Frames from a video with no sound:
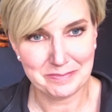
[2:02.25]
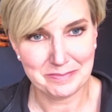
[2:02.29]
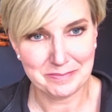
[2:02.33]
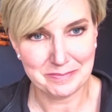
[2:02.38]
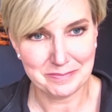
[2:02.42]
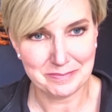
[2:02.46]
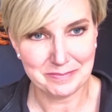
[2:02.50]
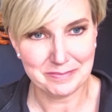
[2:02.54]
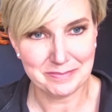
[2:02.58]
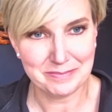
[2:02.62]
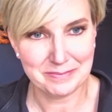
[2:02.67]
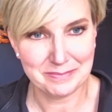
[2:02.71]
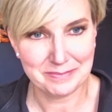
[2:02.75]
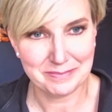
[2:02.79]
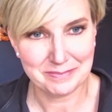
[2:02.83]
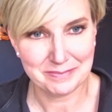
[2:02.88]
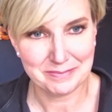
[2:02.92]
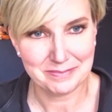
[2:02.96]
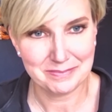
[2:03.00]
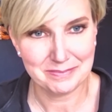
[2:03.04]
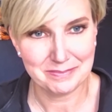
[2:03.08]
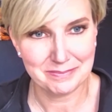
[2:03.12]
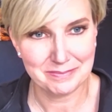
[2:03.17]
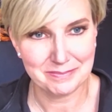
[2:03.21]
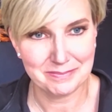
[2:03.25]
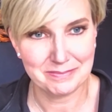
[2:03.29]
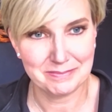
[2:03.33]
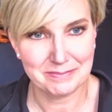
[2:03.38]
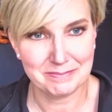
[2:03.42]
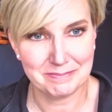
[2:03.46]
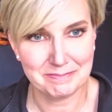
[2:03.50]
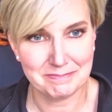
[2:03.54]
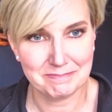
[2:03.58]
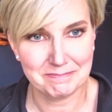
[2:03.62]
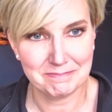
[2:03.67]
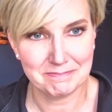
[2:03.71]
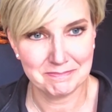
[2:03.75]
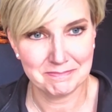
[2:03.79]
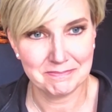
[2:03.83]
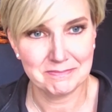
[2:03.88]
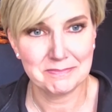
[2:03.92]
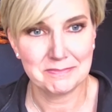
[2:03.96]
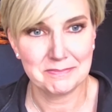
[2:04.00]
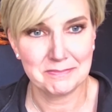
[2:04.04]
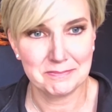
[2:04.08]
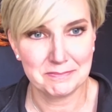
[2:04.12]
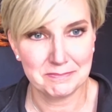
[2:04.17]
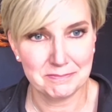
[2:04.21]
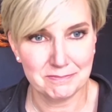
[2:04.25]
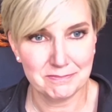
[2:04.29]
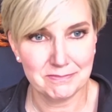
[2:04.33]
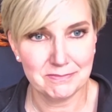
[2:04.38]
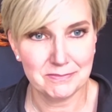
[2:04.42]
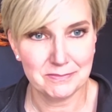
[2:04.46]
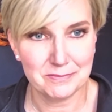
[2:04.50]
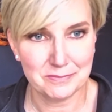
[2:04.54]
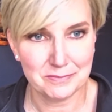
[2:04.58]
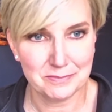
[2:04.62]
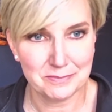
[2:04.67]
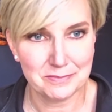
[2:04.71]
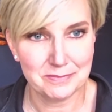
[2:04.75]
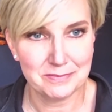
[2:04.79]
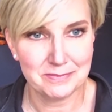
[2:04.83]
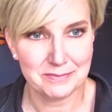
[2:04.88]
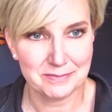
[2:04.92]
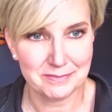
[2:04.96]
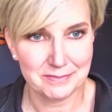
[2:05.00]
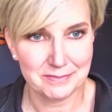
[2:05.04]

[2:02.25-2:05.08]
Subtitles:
The person shown says nothing.